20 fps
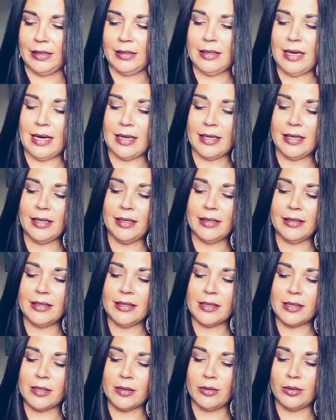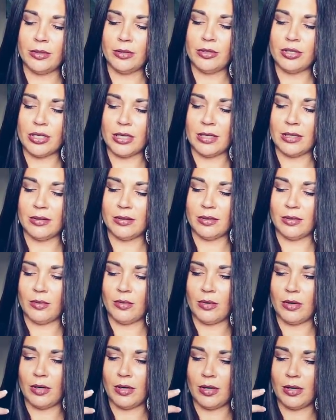Not getting disillusioned
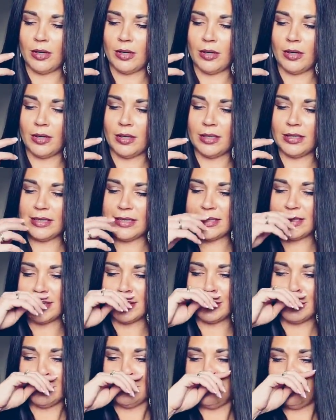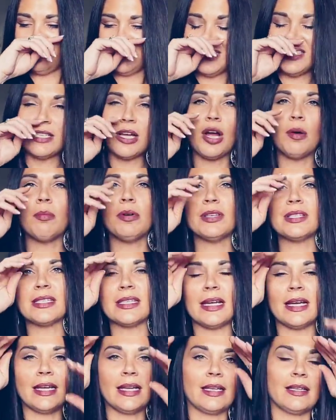or it's it's almost
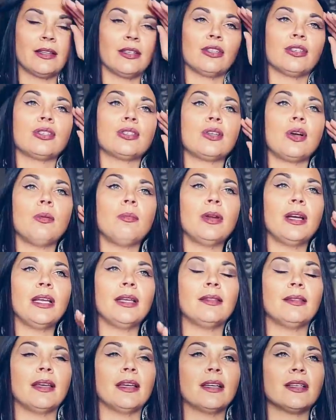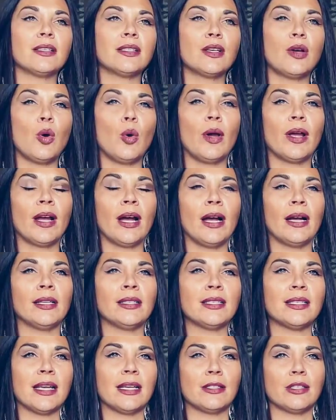like there's so many things going
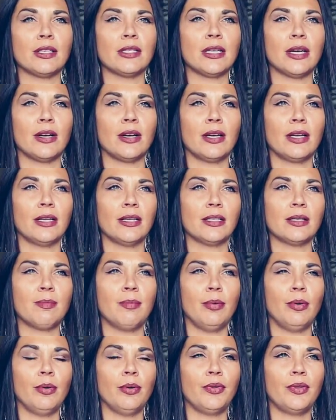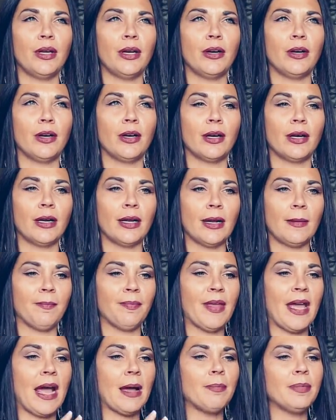on Sagittarius, both that are
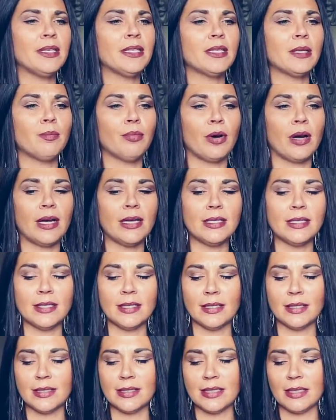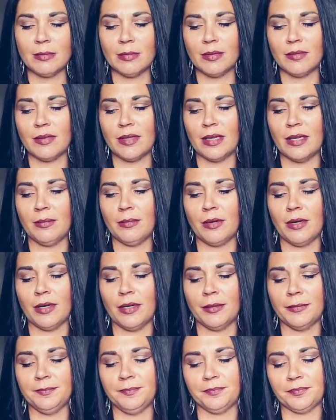happy surprises, some of them
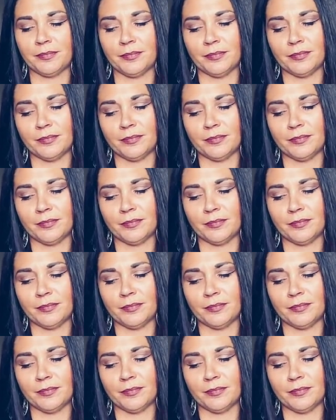are,